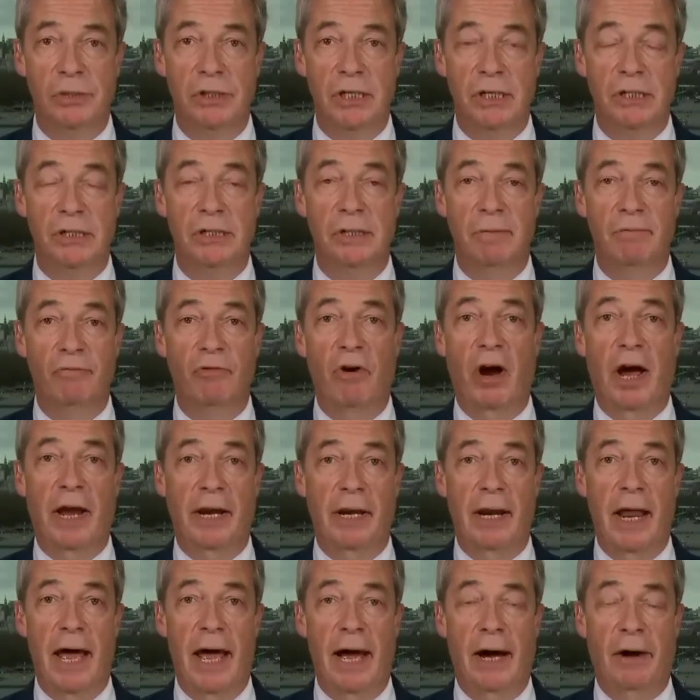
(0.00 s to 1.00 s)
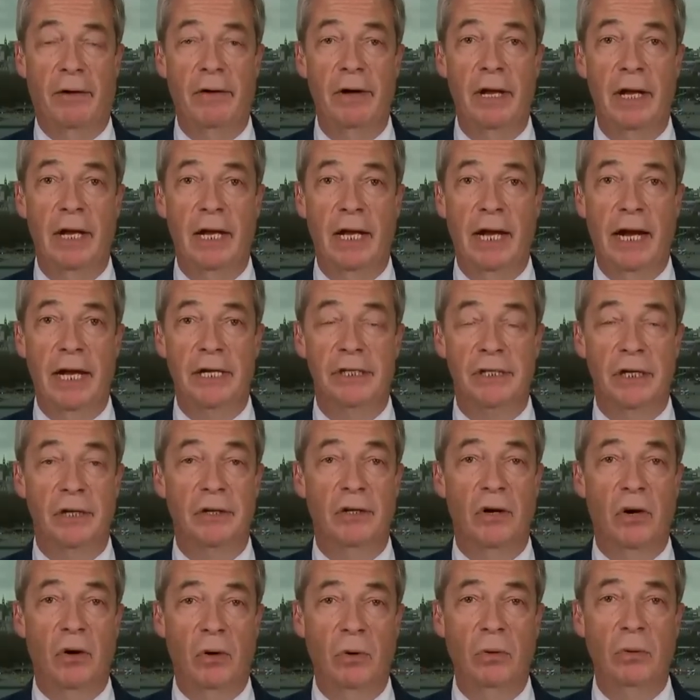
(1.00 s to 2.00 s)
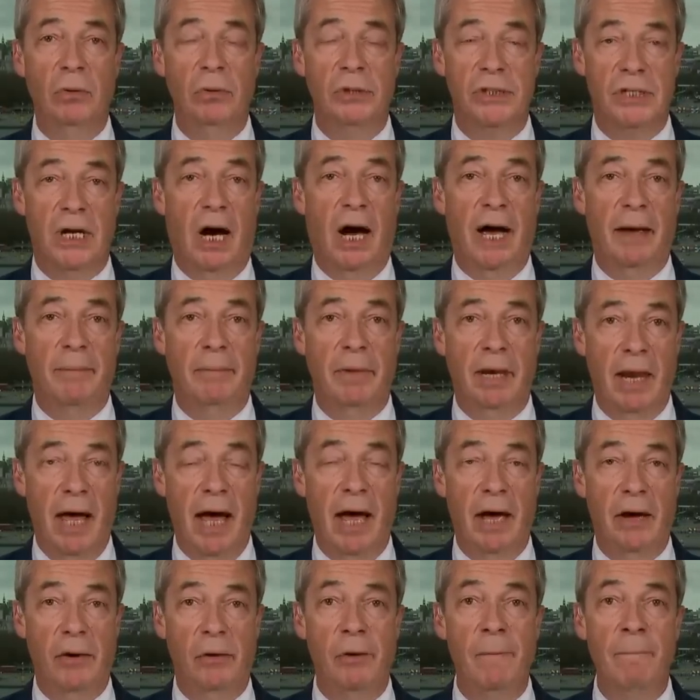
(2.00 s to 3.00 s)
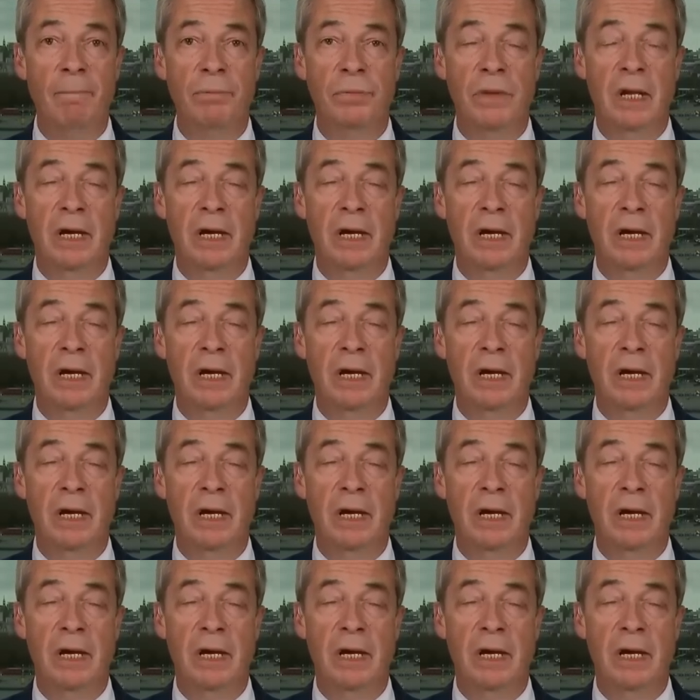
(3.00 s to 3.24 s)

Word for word: system right now is at an all time low.